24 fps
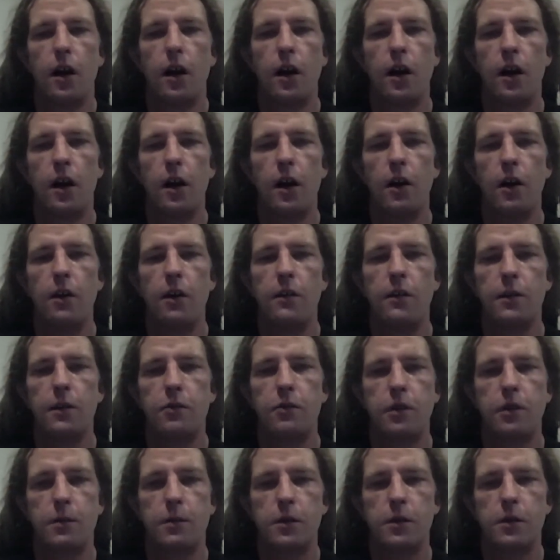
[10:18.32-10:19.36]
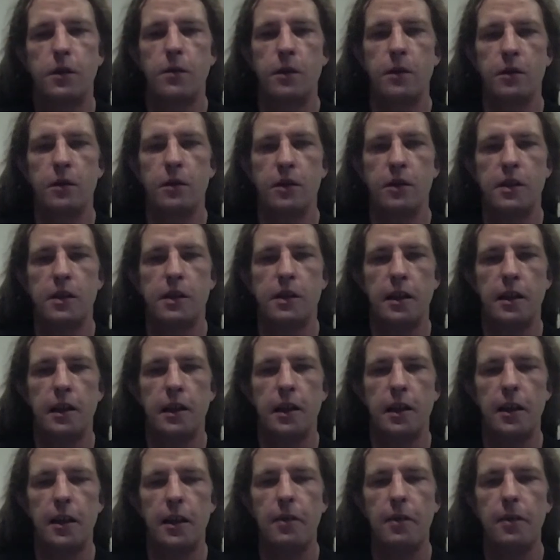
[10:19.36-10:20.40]
a lot of the crypto community,
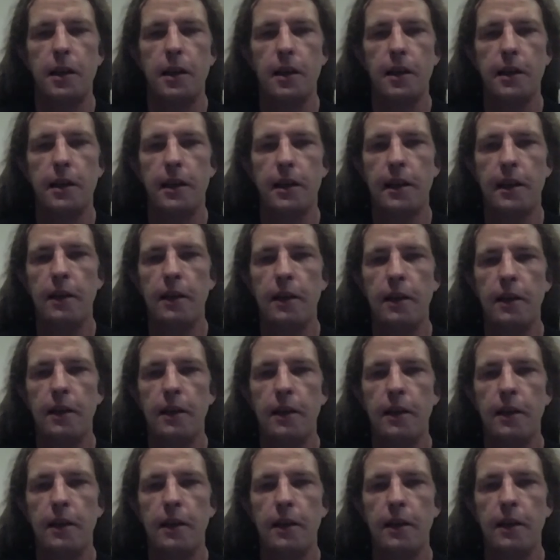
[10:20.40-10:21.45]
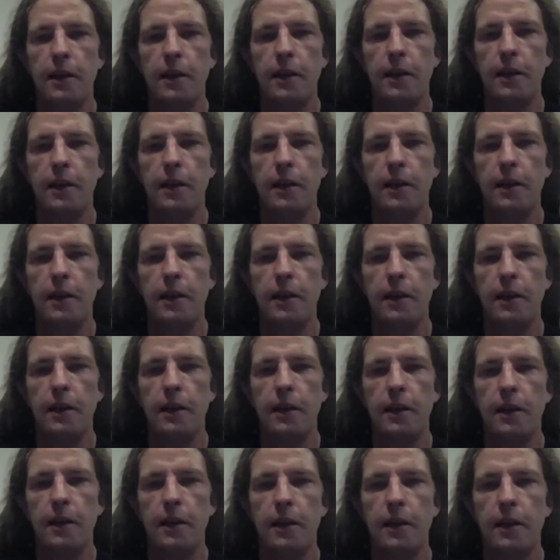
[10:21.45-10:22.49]
it can be a little inward looking,
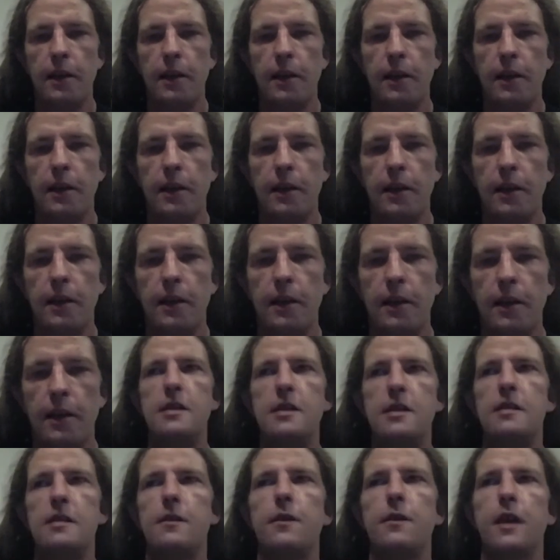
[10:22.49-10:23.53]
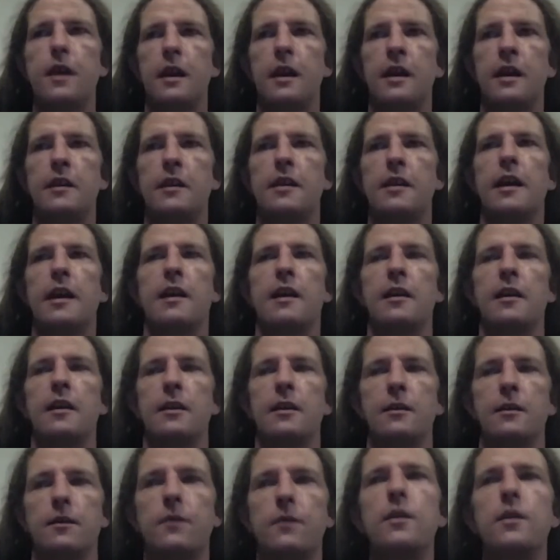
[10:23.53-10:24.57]
and it's very easy to find kind
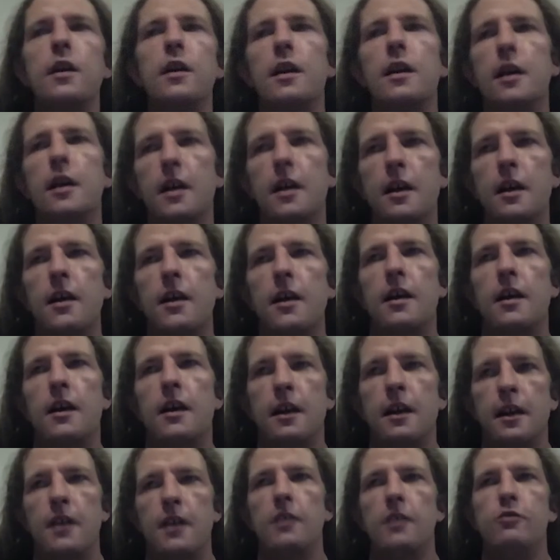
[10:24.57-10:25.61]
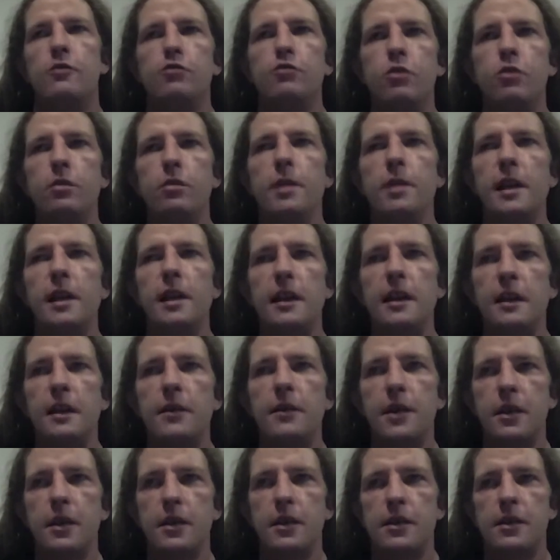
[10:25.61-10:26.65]
of true
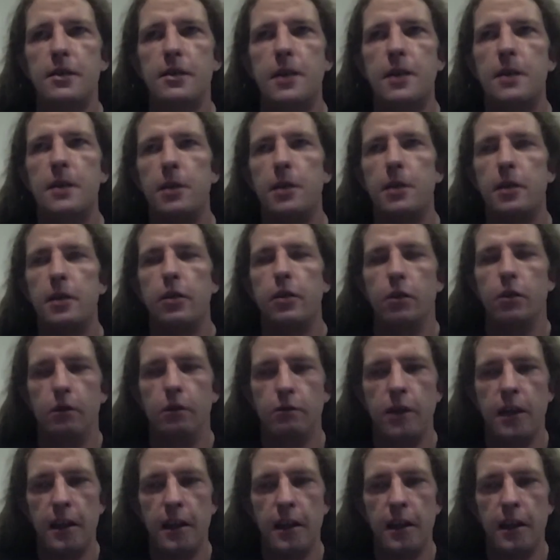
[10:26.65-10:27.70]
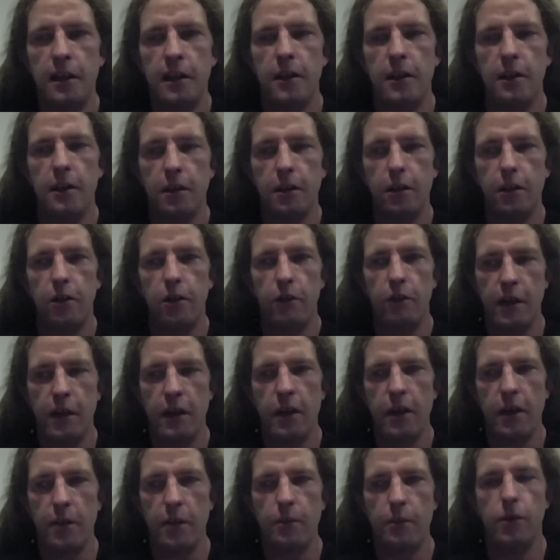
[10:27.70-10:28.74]
believers, people who are really
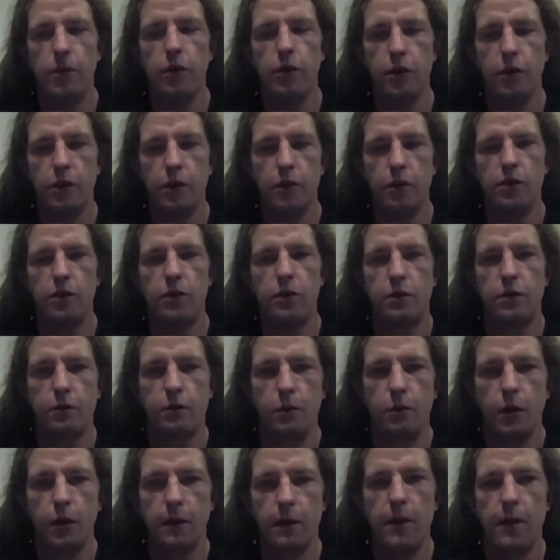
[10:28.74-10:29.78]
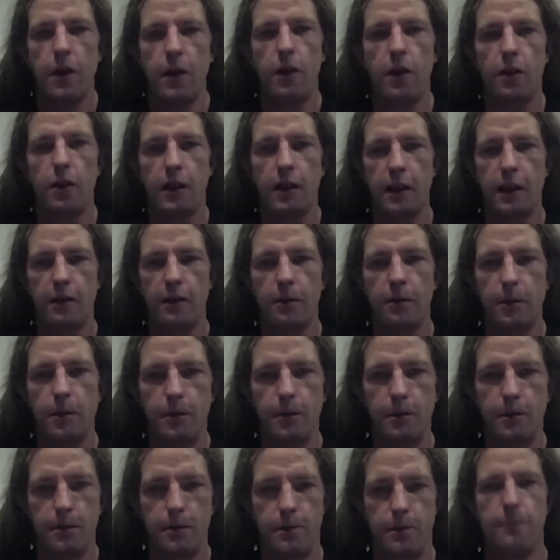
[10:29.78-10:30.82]
already on board with the whole kind of
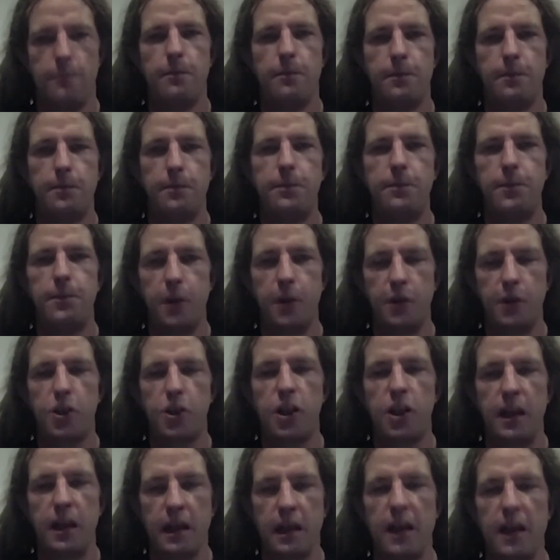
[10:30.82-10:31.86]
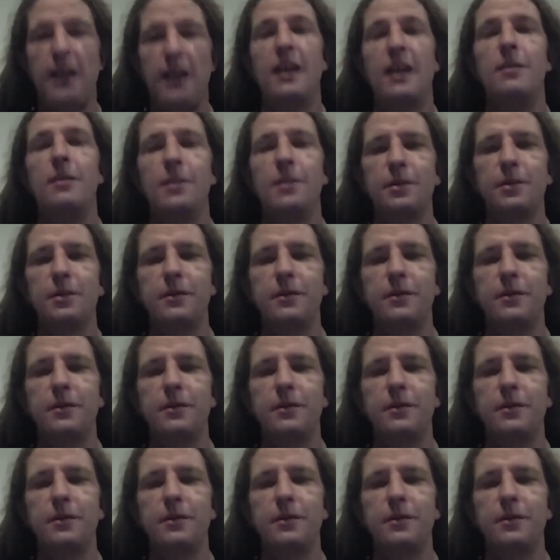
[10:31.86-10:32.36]
blockchain hype